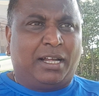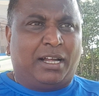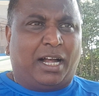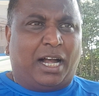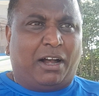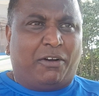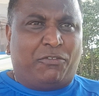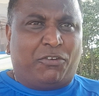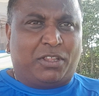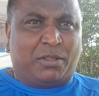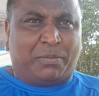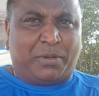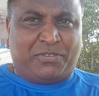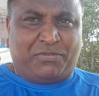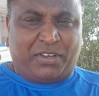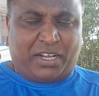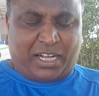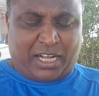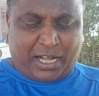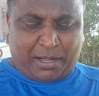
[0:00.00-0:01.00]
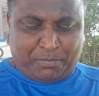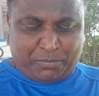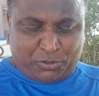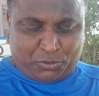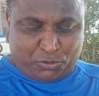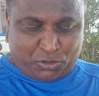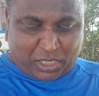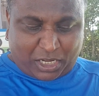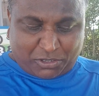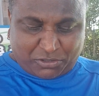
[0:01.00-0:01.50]
uh, for the Pacific Cup
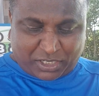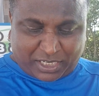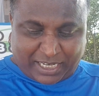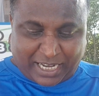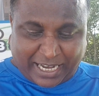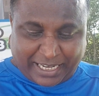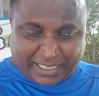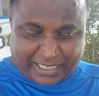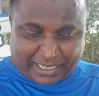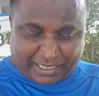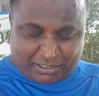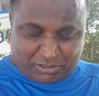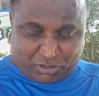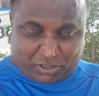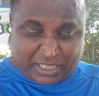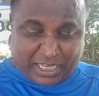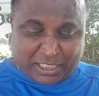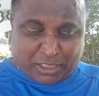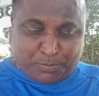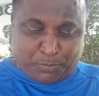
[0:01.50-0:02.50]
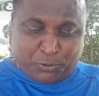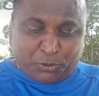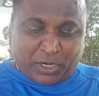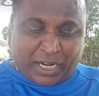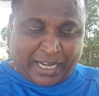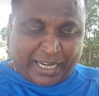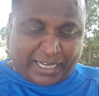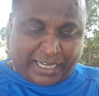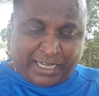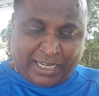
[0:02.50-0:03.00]
2019. So that's Pool
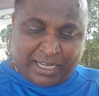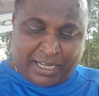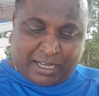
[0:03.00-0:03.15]
A.